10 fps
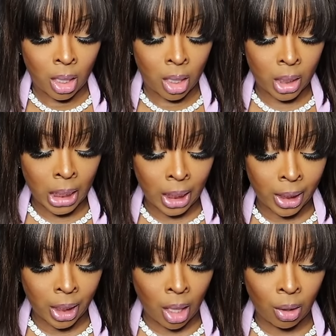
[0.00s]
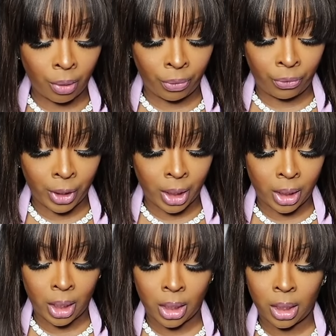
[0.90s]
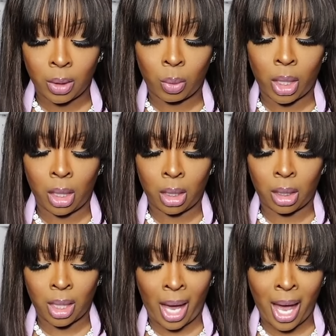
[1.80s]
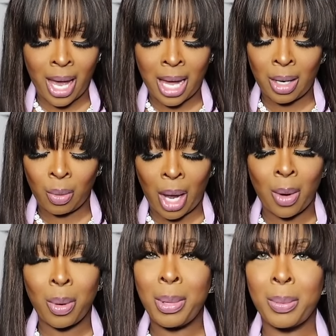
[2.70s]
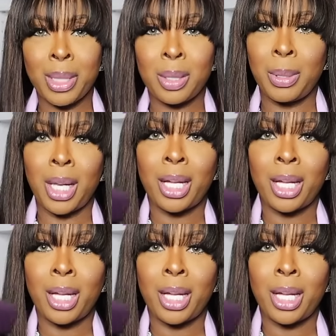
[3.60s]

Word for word: It's a listing on here for 56 as well. God, I don't I remember this being